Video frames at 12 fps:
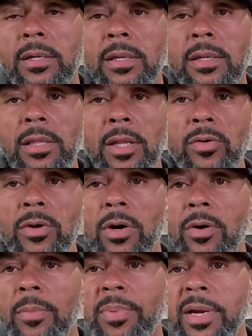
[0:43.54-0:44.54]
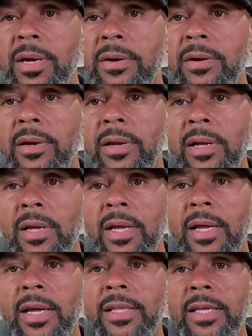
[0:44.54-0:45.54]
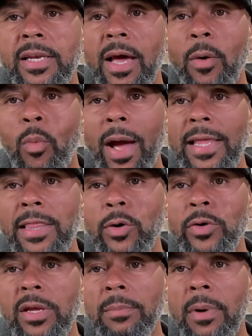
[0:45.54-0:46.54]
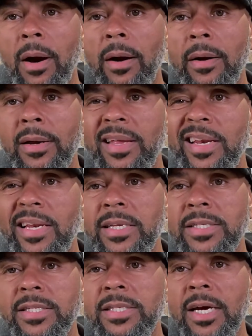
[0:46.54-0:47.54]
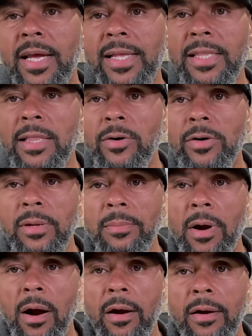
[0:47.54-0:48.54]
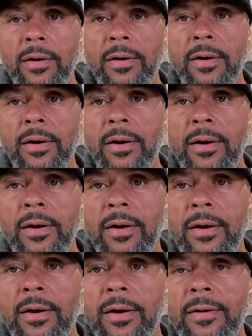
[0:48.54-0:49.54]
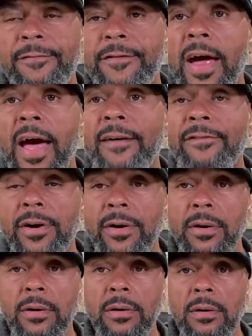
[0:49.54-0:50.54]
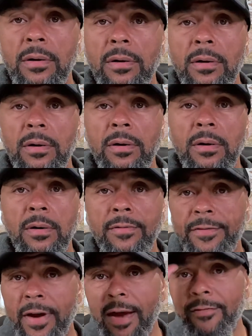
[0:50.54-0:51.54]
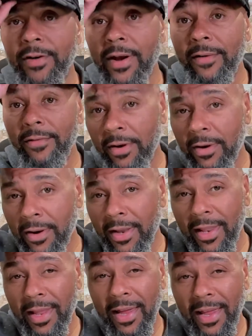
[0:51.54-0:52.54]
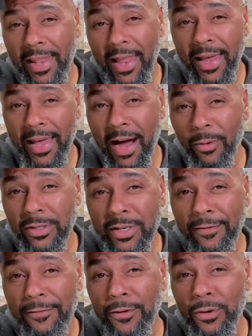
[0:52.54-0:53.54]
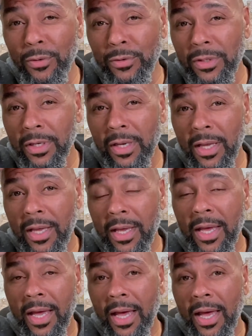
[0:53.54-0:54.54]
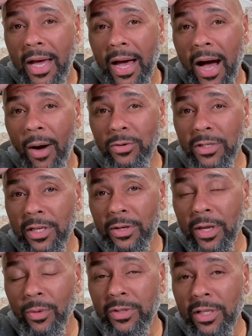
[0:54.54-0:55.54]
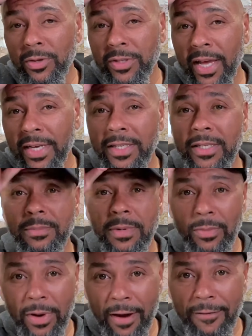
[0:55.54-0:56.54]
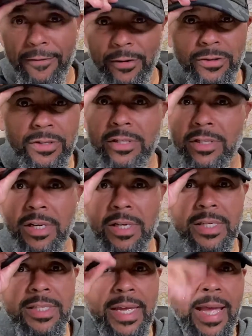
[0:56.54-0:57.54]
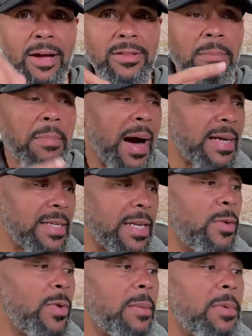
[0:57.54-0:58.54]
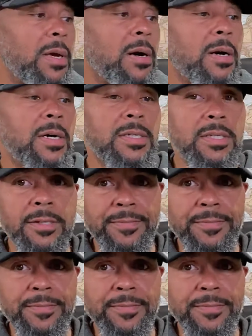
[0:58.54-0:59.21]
logo up here, then that white loading bar, and it's stuck at the loading bar forever and ever. Like, I was confused. It was a little sketchy to me when I first took this thing out the box anyway, because